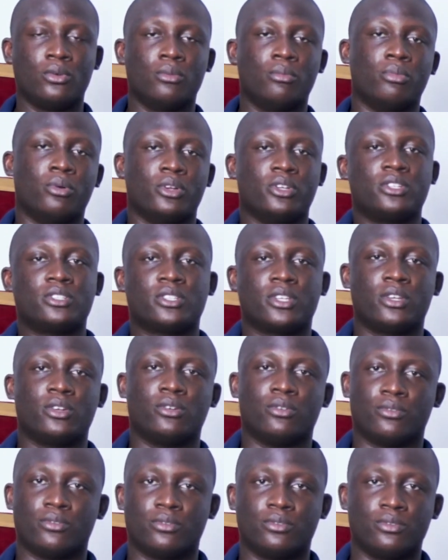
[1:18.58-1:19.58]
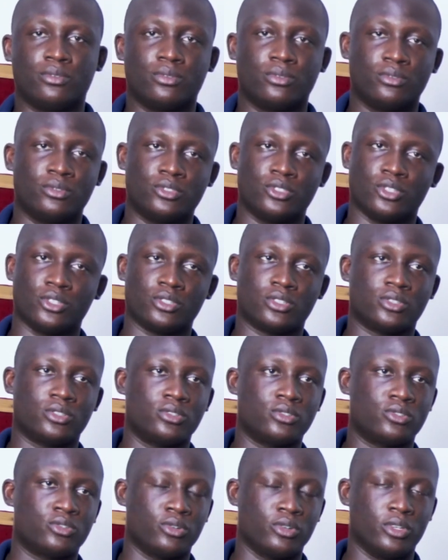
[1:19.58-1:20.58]
But instead of
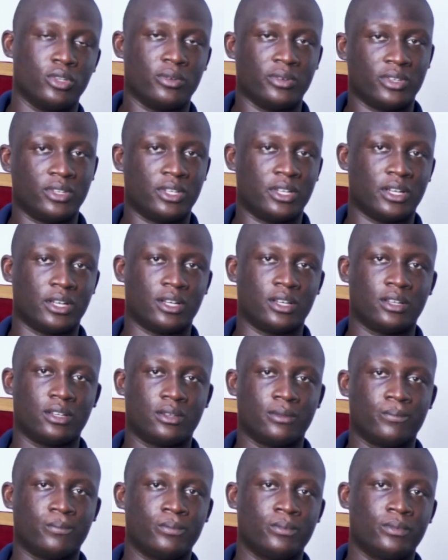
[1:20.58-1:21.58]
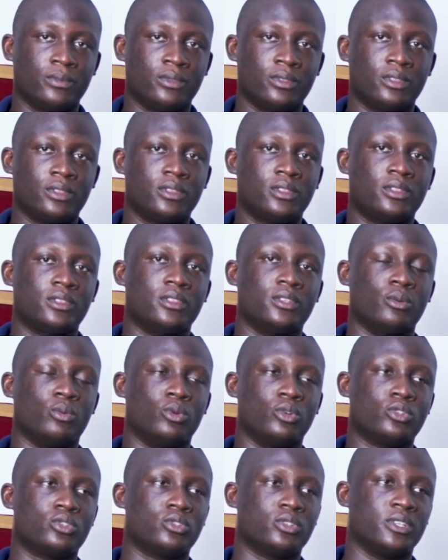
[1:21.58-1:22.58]
just throwing away the car, they
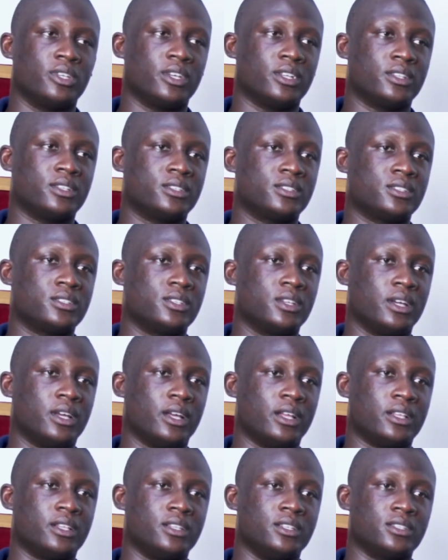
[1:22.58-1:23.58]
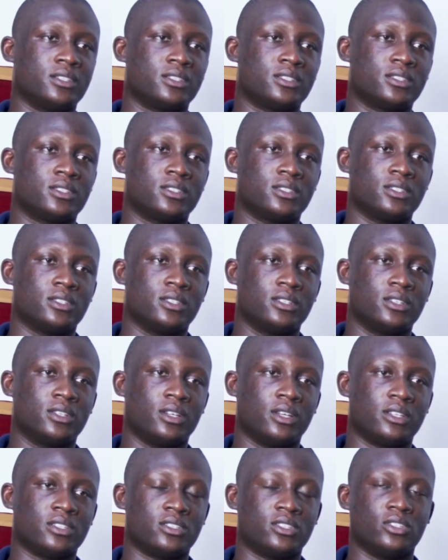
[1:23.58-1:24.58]
want to get at least
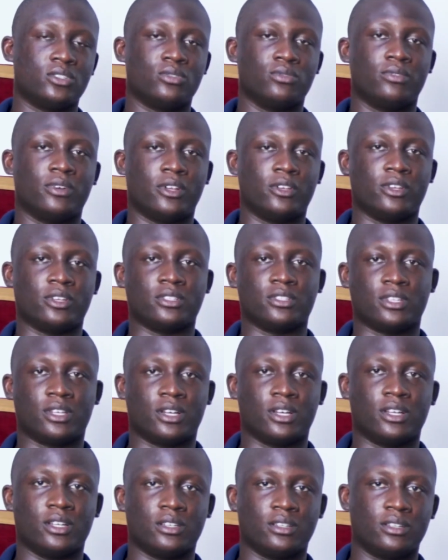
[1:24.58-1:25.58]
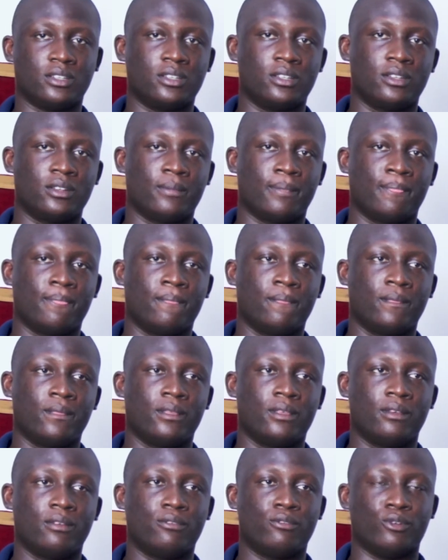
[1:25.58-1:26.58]
as little value as they can
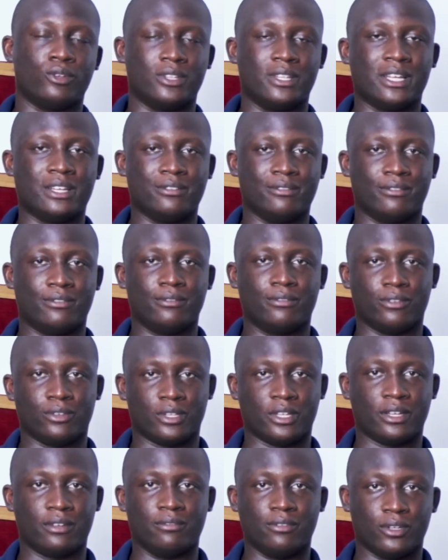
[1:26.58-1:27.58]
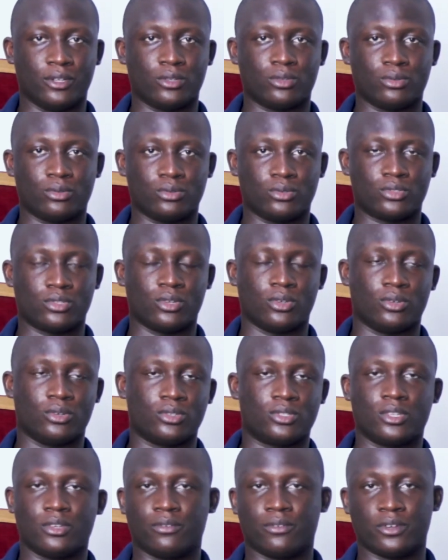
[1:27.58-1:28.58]
for that vehicle. So
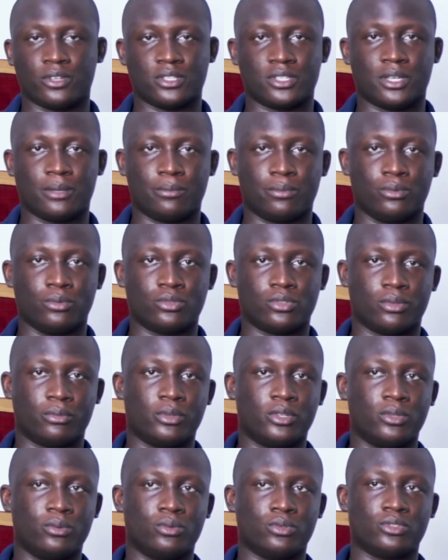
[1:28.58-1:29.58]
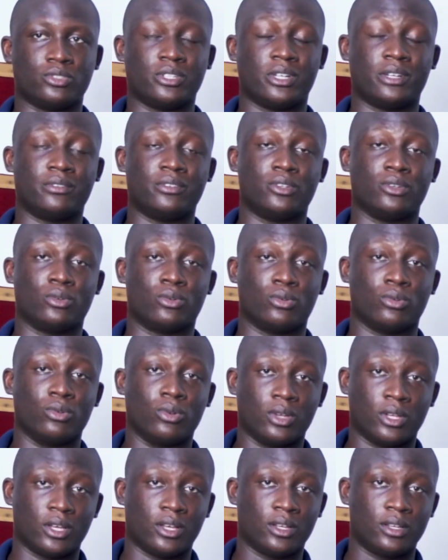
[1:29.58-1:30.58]
say for example, somebody was driving a
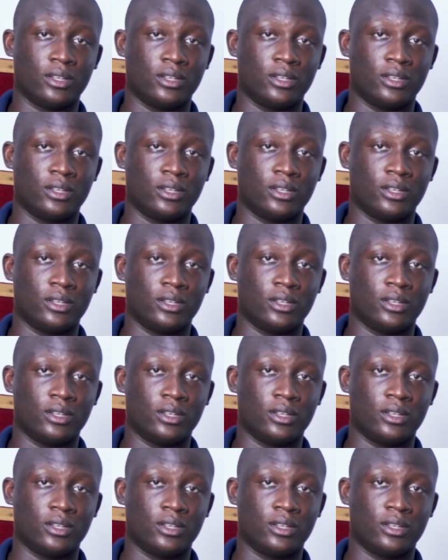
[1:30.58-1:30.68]
Toyota